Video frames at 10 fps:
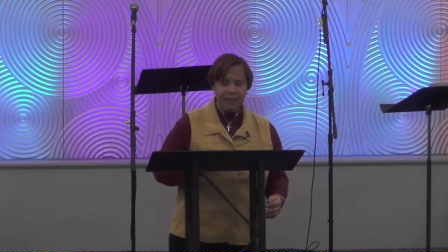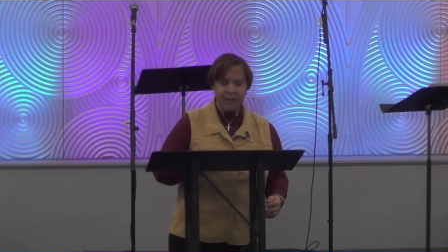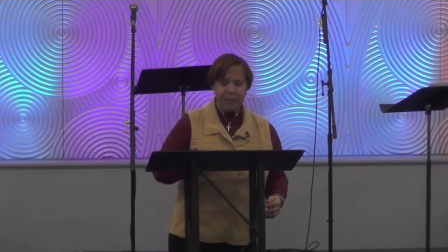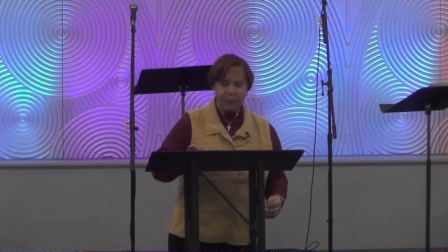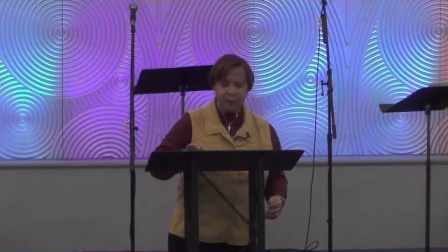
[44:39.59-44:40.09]

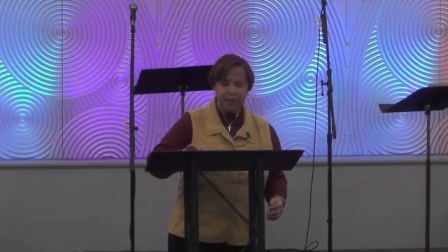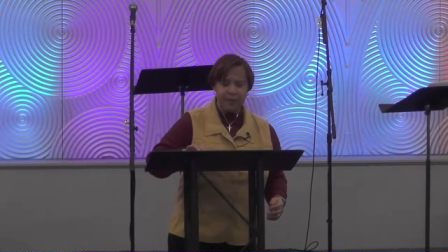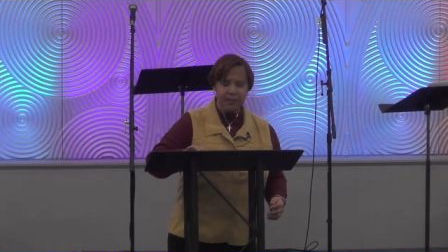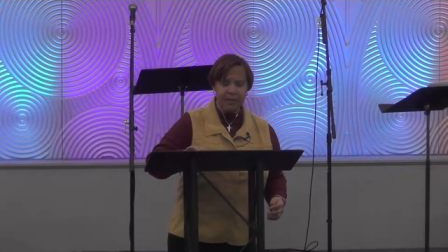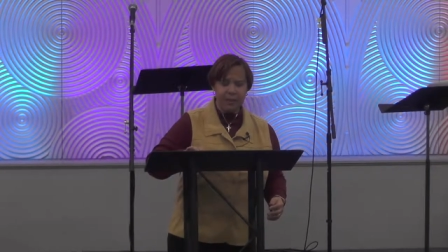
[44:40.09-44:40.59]
He's put it
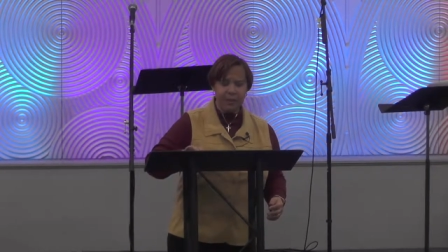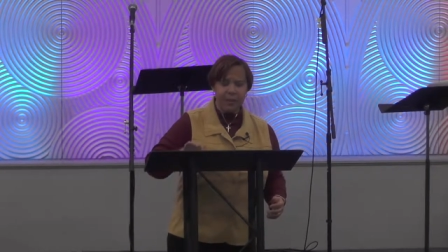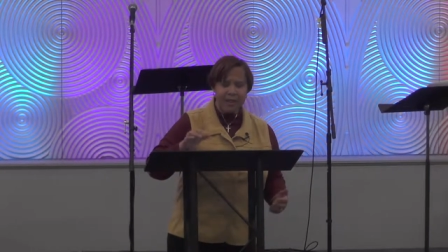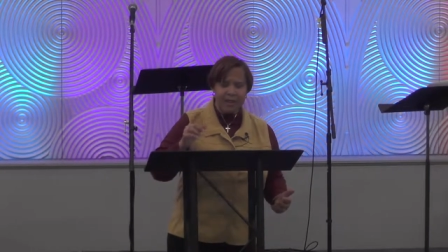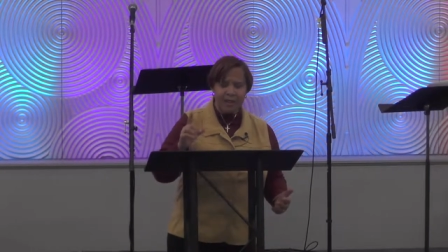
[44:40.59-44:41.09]
on this. And
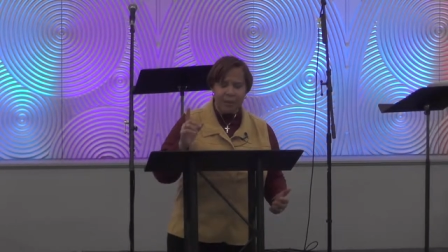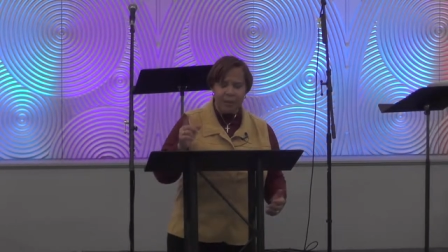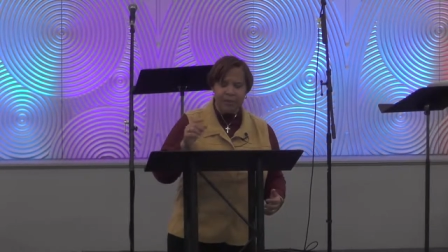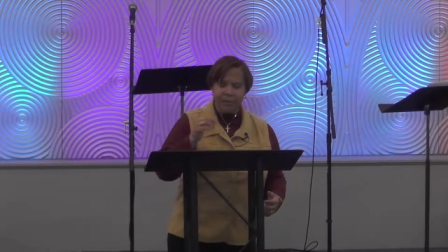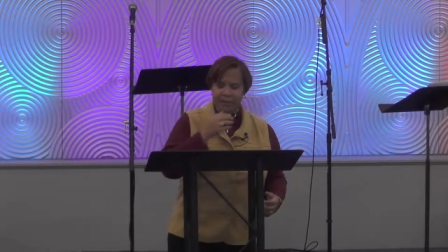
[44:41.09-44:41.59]
when these
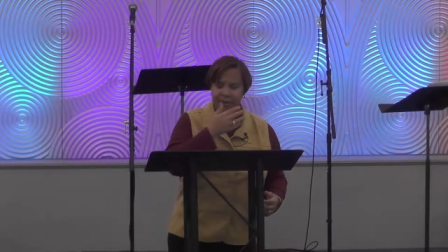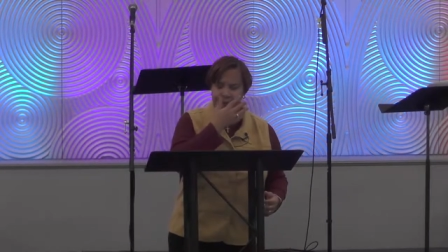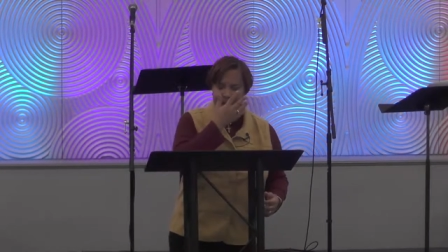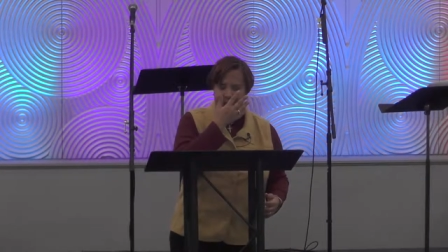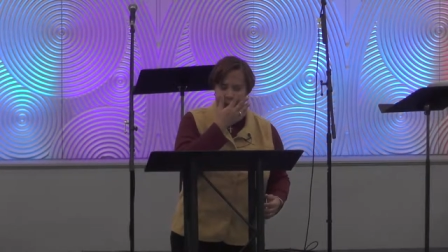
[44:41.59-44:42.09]
questions are
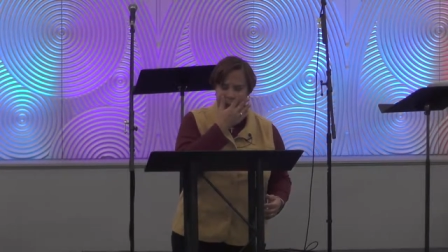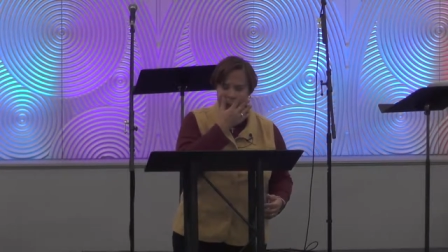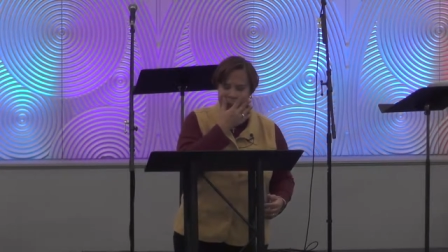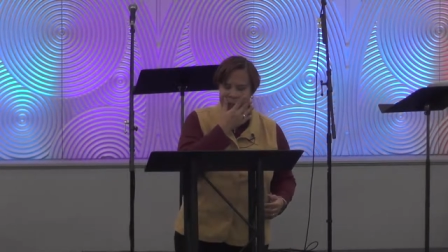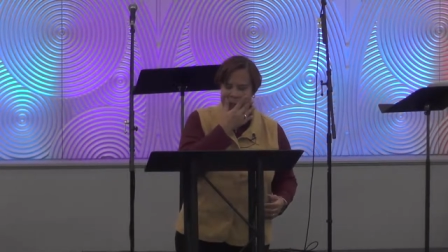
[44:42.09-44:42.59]
answered,
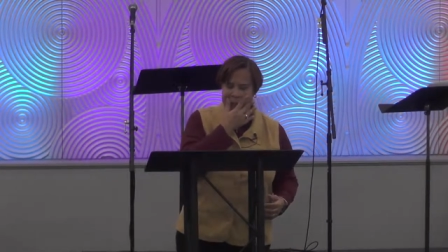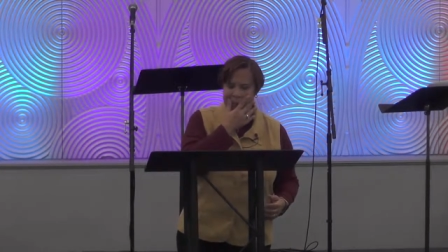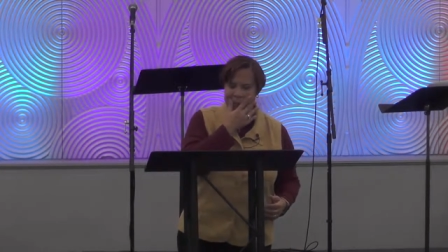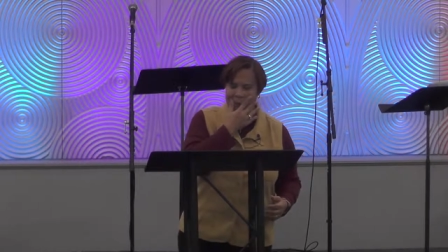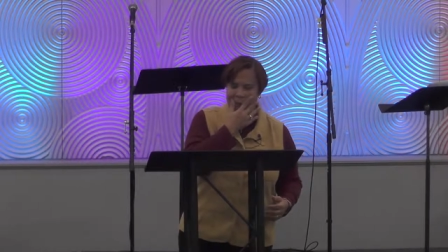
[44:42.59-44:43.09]

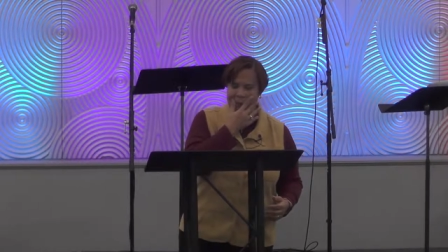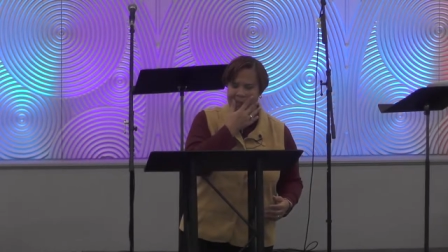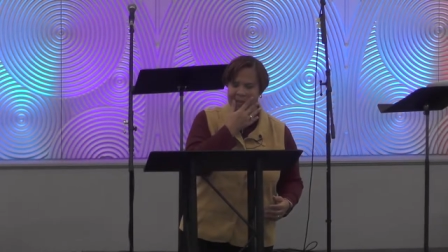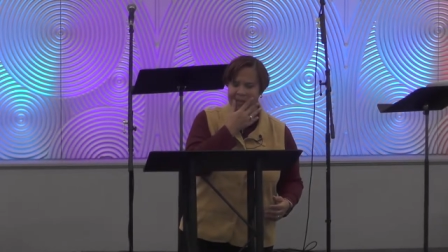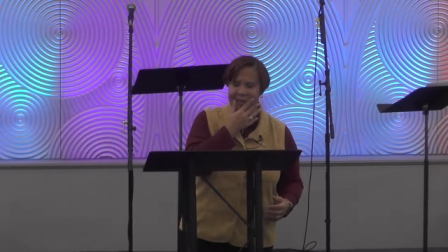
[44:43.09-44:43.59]

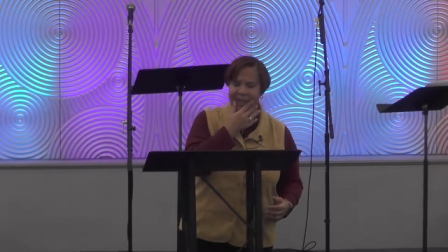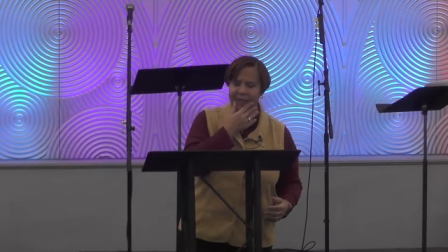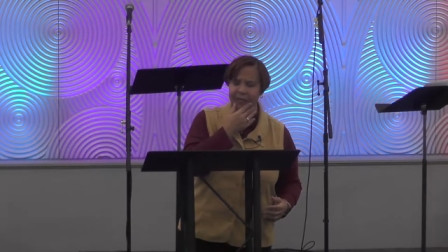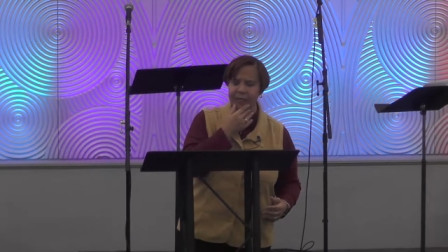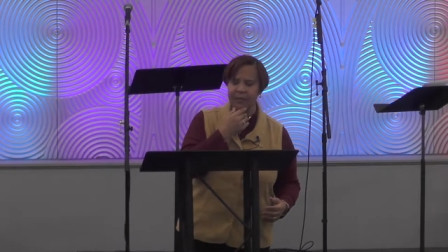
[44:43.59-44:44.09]

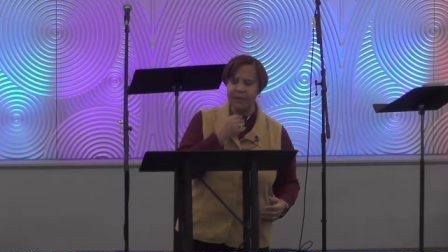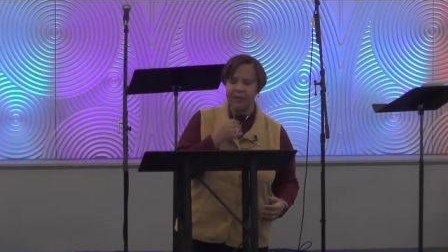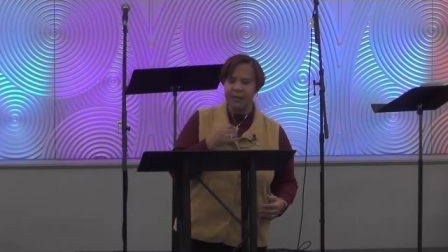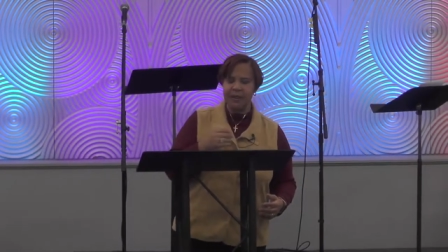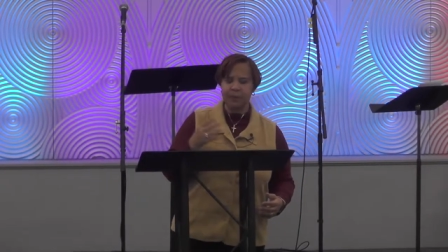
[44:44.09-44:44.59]
life
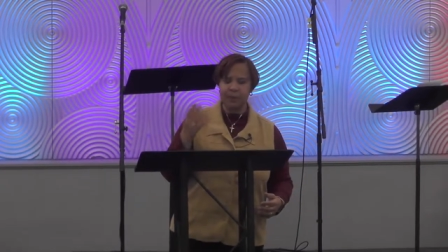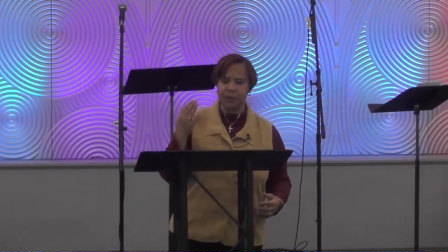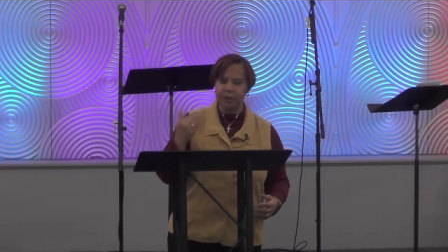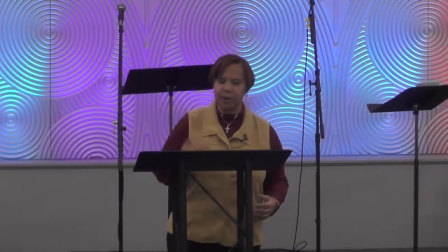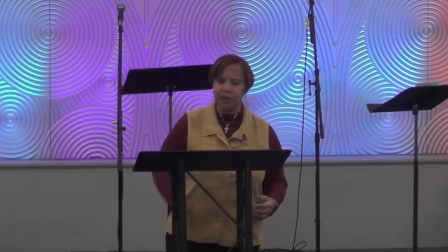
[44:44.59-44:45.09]
is more
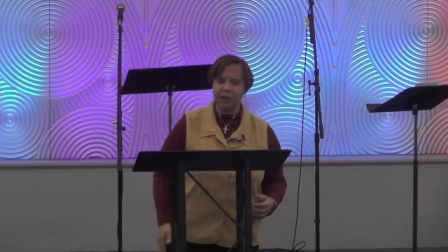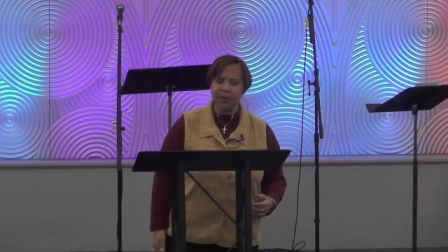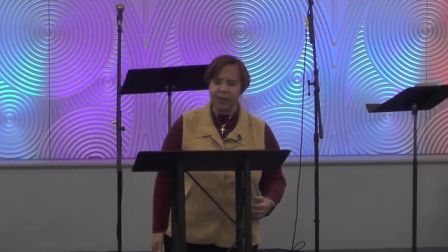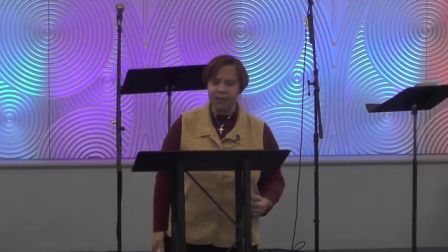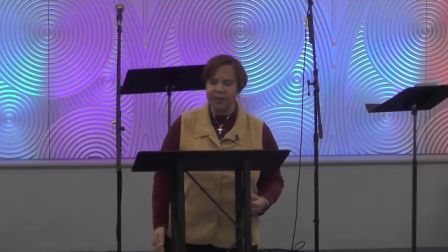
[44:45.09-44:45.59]

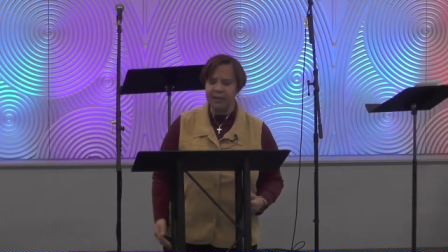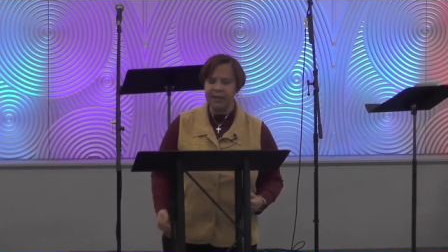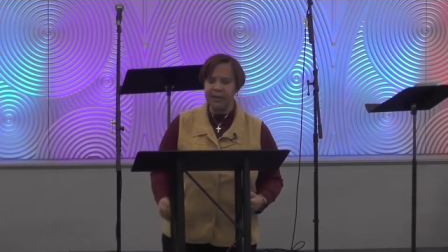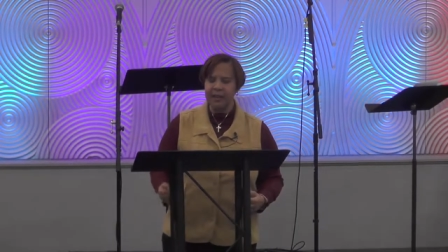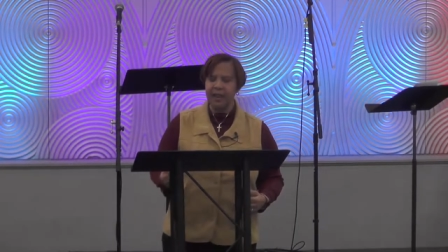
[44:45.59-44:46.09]
secure
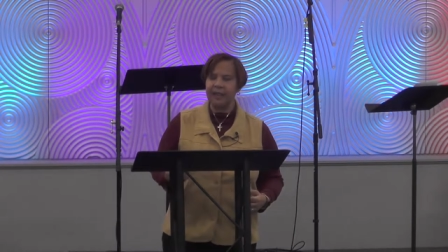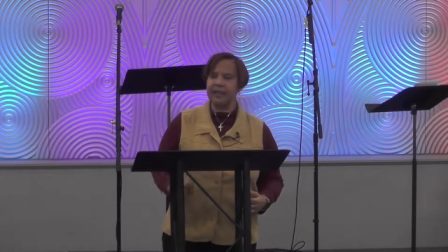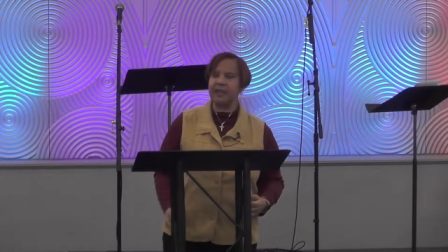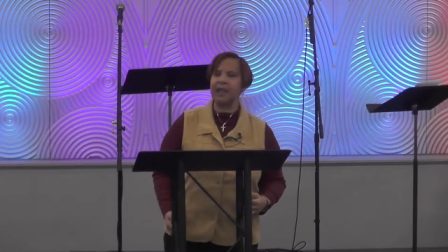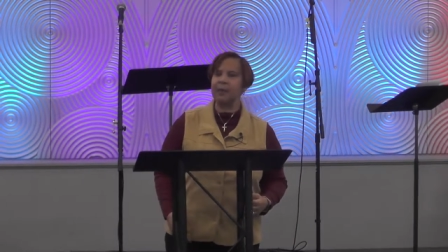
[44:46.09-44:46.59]
and
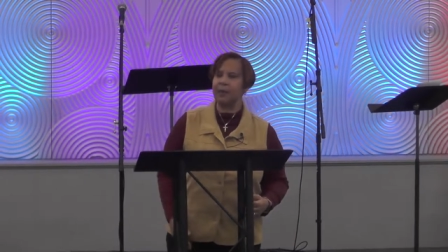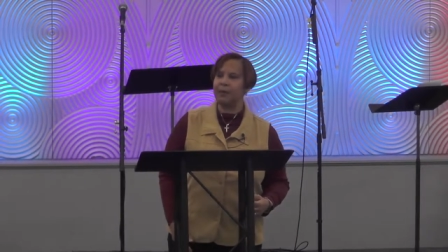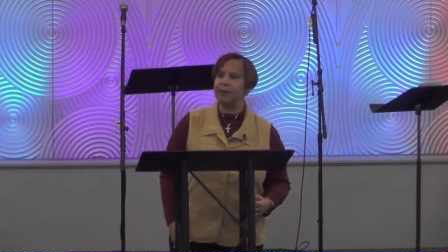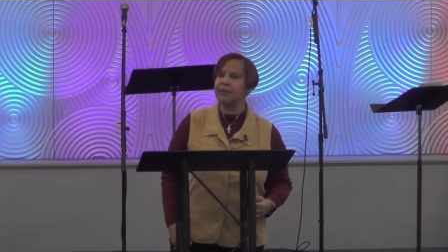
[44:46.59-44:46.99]
stable.